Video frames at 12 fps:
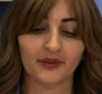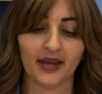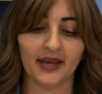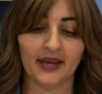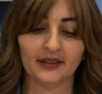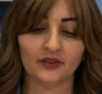
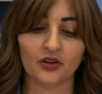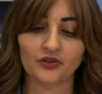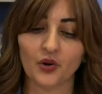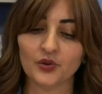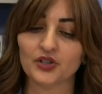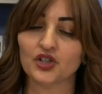And
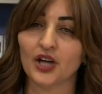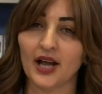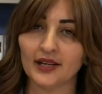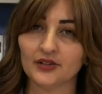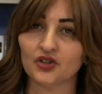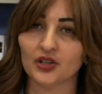those
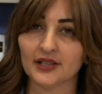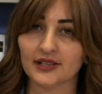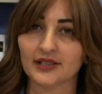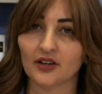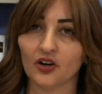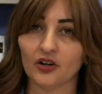
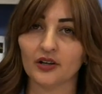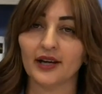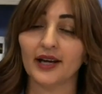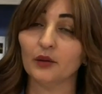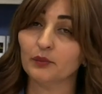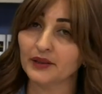challenges are
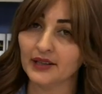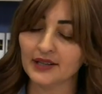helping